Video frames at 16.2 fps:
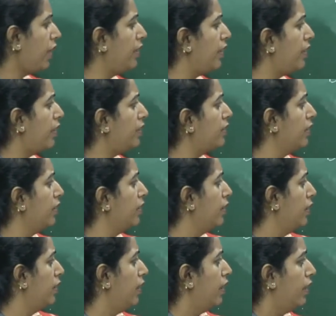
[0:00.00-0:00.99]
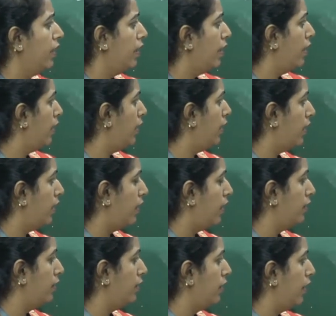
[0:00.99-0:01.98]
that is
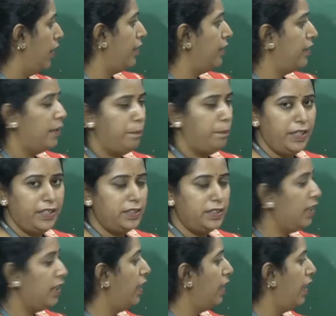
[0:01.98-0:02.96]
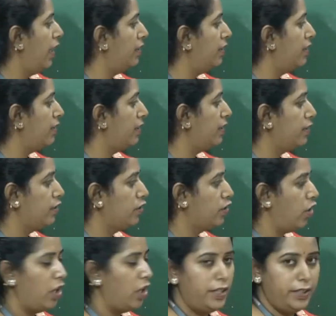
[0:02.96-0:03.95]
100 pixel and this is
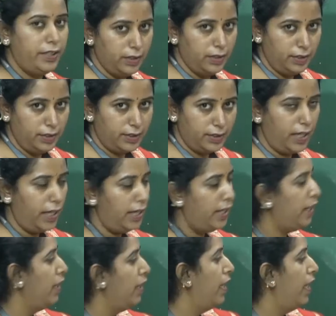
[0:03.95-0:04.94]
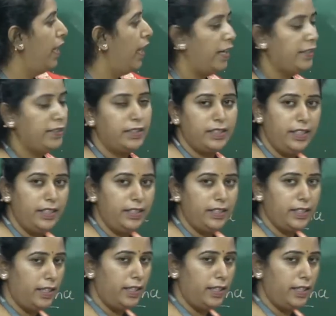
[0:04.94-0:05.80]
solid style and green